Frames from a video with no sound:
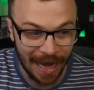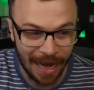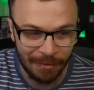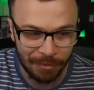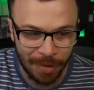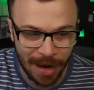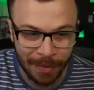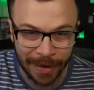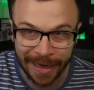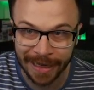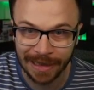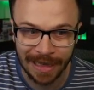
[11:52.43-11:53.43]
Mbappe
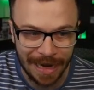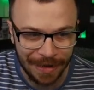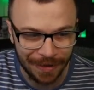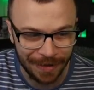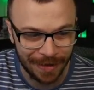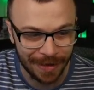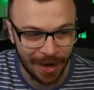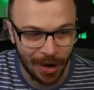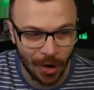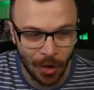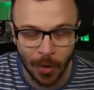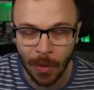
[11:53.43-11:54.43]
headliner.
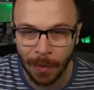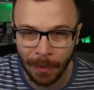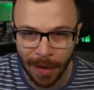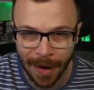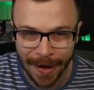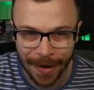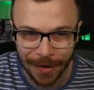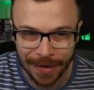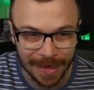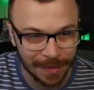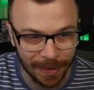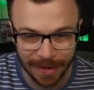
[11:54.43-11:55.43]
Oh my
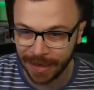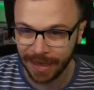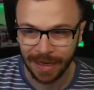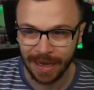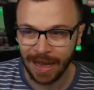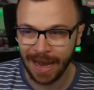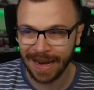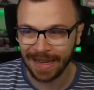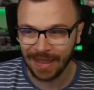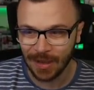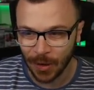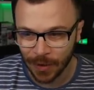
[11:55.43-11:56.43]
goodness, but I
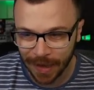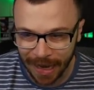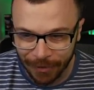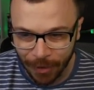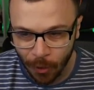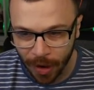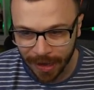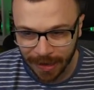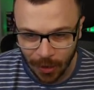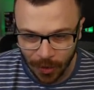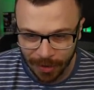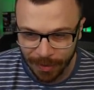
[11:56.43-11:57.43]
don't even want to
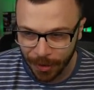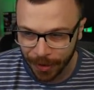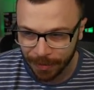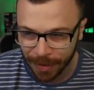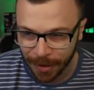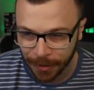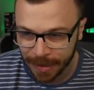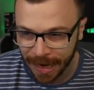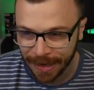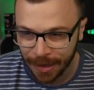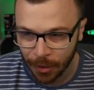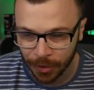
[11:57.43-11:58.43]
talk about it because
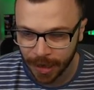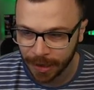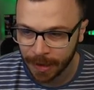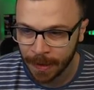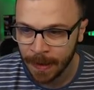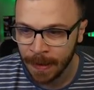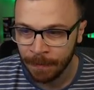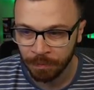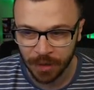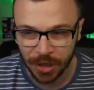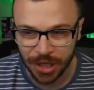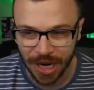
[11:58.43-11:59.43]
I know that
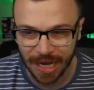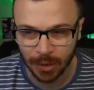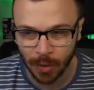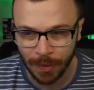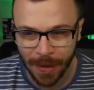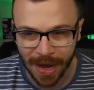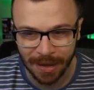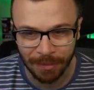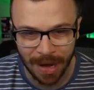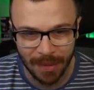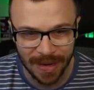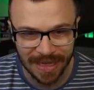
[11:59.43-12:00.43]
the chance we pack Mbappe